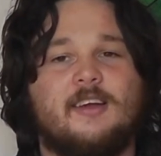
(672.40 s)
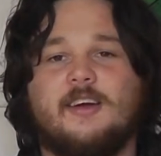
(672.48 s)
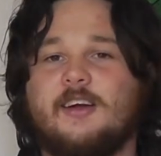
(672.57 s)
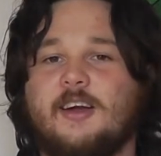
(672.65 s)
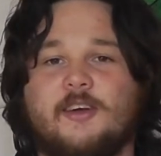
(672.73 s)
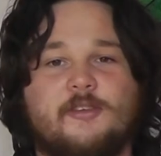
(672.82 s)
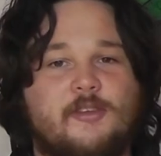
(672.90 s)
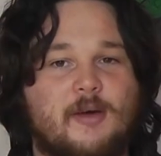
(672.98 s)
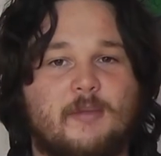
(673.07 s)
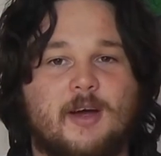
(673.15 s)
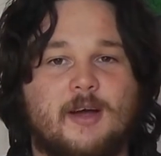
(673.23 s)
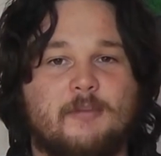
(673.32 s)
Closes
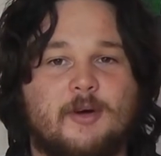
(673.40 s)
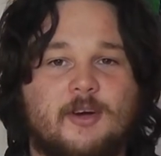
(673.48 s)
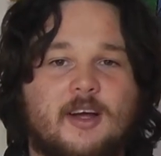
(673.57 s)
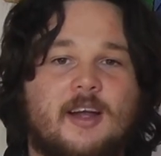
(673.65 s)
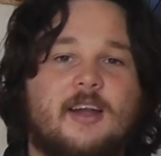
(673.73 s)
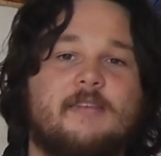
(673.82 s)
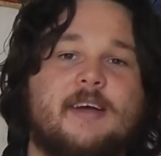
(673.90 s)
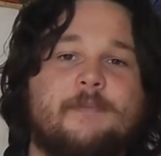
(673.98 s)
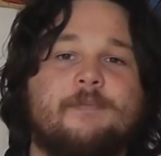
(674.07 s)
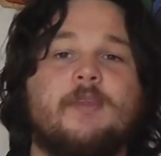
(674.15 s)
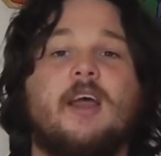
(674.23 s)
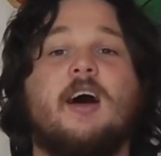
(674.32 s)
up like a book, I love it.
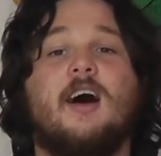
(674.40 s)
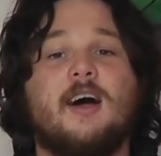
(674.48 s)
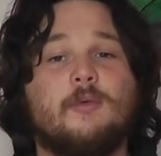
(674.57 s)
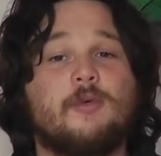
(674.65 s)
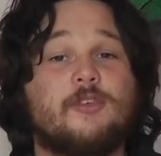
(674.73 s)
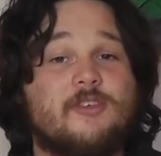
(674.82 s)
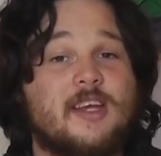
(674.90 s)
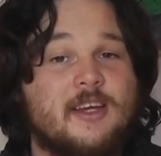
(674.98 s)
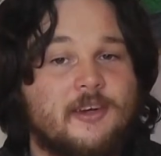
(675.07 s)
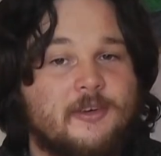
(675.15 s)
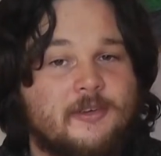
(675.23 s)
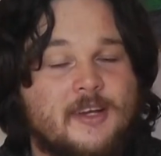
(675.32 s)
I will see
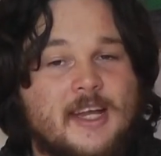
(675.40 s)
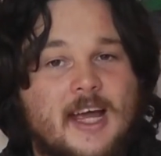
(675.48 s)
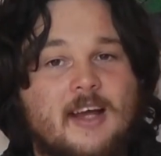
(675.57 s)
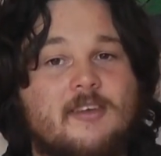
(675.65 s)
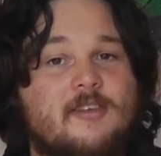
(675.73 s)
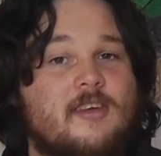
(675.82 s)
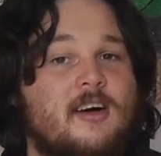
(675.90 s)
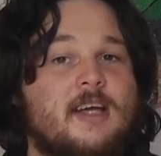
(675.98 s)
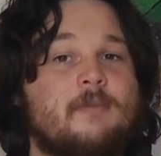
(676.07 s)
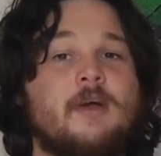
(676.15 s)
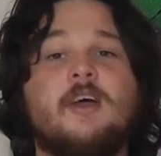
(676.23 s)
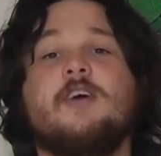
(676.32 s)
you next
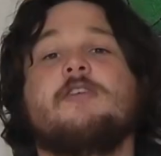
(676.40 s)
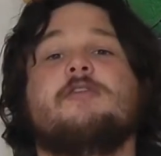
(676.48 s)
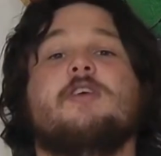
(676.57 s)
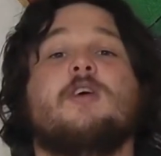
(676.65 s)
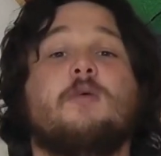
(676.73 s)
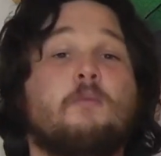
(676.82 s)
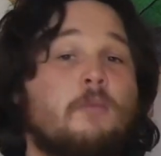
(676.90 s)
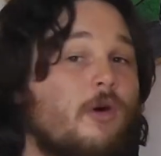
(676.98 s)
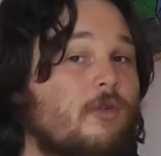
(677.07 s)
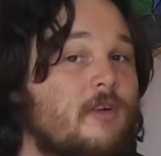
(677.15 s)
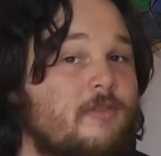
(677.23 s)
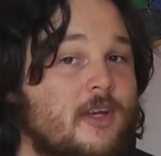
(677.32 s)
time for
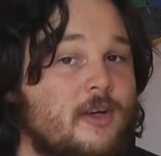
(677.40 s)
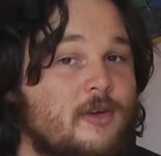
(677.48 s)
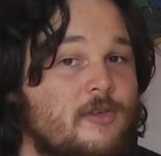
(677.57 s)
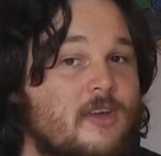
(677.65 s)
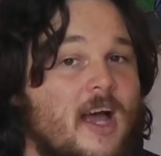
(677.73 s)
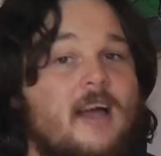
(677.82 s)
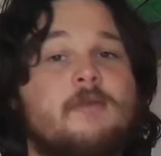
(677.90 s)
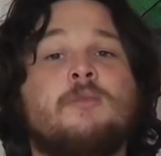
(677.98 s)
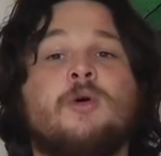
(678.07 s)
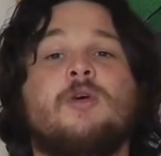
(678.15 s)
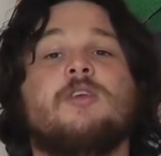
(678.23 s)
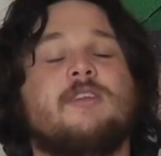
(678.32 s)
more reviews and
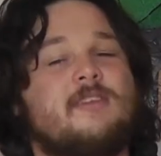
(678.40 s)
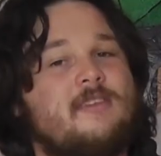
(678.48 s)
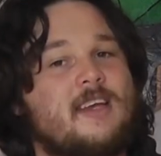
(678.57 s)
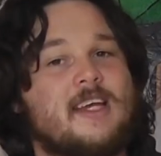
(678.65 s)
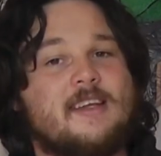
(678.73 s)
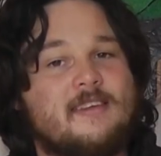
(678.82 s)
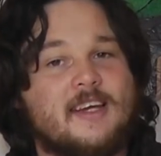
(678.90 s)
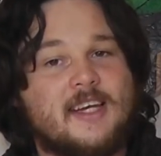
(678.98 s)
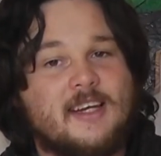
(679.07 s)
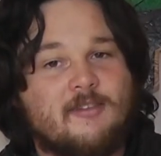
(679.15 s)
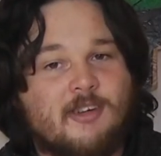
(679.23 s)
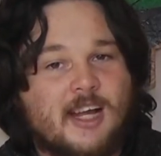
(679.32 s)
more
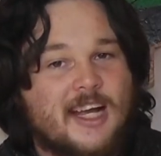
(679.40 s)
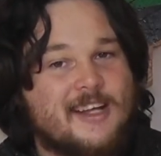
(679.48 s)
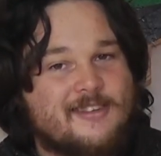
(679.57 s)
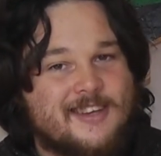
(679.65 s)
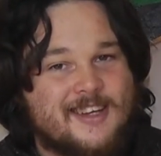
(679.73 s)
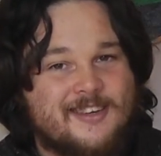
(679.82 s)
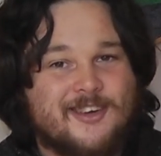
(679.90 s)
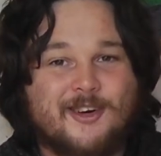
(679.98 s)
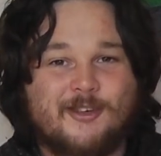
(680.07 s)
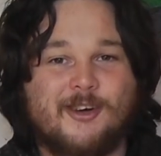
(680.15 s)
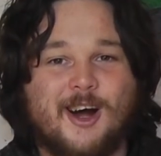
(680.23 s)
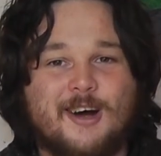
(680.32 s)
D&D related
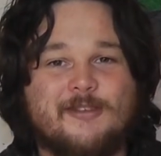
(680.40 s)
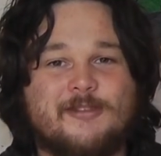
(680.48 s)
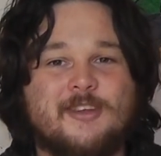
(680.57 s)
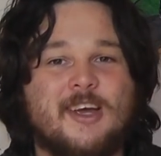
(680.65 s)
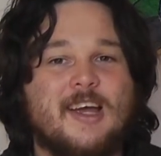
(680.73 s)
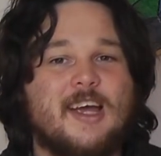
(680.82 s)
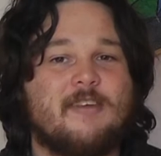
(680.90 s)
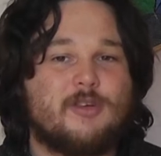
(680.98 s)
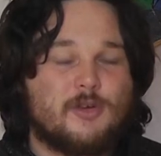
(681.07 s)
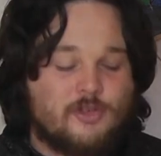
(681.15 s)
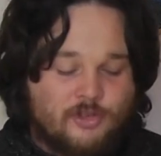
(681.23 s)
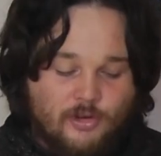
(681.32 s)
craft. If
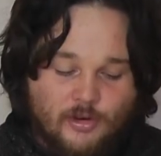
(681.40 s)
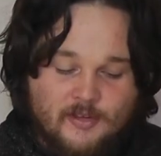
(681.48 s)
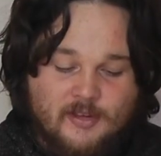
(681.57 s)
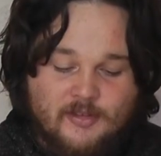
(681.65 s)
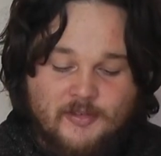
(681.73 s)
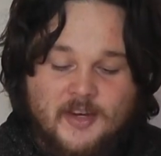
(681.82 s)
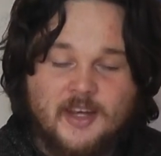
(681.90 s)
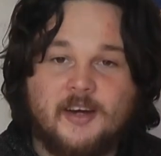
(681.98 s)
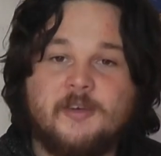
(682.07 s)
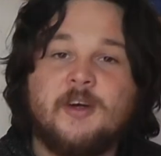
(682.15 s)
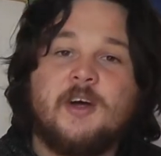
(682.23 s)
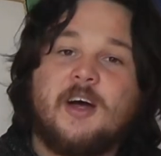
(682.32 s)
you enjoyed this
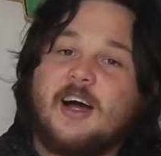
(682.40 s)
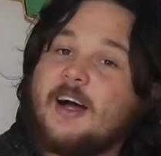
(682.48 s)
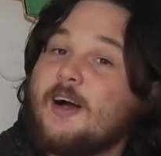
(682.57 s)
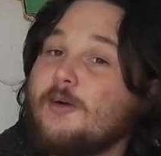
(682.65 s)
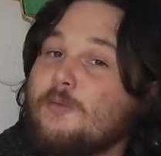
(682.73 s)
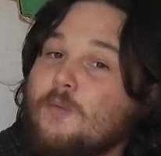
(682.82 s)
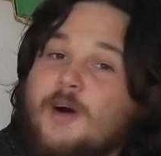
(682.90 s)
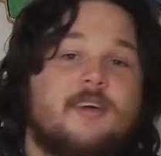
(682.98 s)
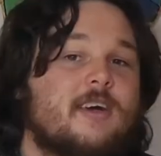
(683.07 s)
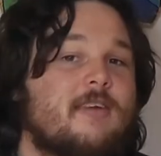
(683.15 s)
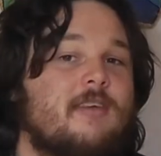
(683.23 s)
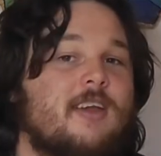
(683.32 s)
video, why
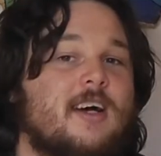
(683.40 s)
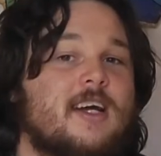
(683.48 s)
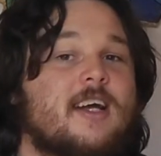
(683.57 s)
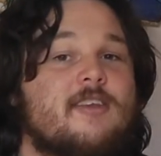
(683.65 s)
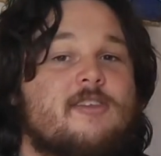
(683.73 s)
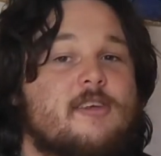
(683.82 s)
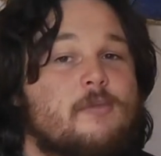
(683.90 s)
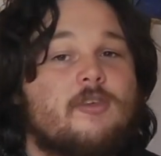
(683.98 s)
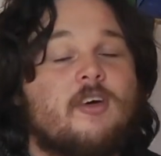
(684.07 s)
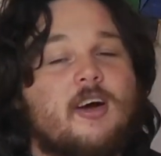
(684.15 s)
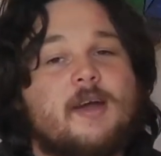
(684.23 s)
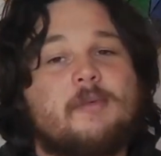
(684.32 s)
not give a like and
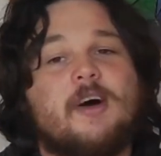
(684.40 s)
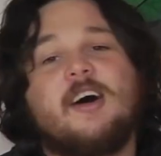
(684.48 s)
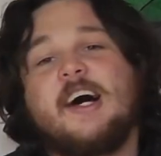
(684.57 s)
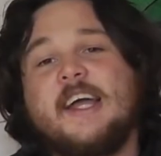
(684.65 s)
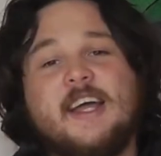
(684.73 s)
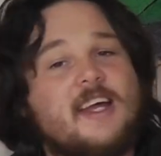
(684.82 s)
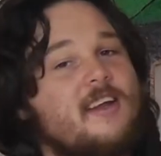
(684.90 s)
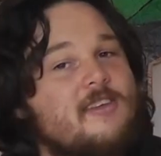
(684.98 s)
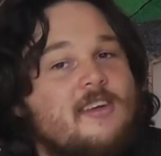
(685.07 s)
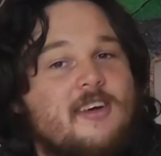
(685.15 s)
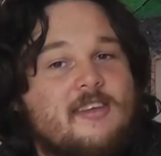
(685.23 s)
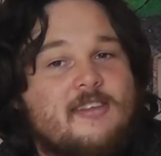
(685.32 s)
subscribe? I hear
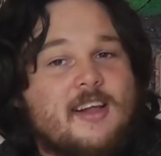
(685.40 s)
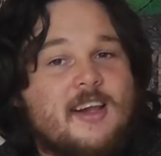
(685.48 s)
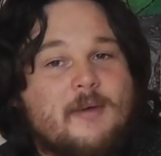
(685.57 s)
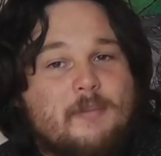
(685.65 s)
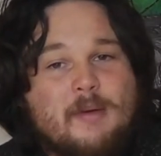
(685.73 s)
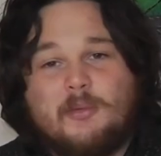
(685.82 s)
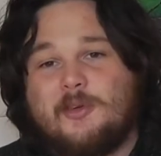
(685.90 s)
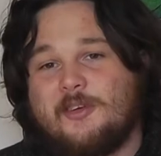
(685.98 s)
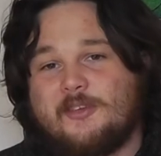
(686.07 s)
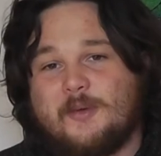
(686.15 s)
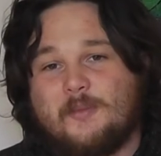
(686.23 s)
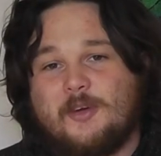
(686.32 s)
that's a nice thing that people
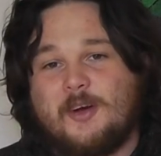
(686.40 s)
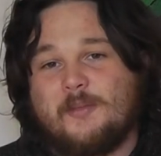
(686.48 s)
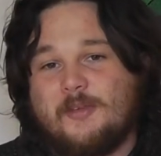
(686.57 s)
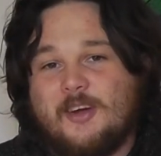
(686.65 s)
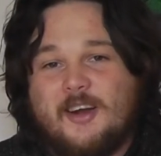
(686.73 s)
do sometimes.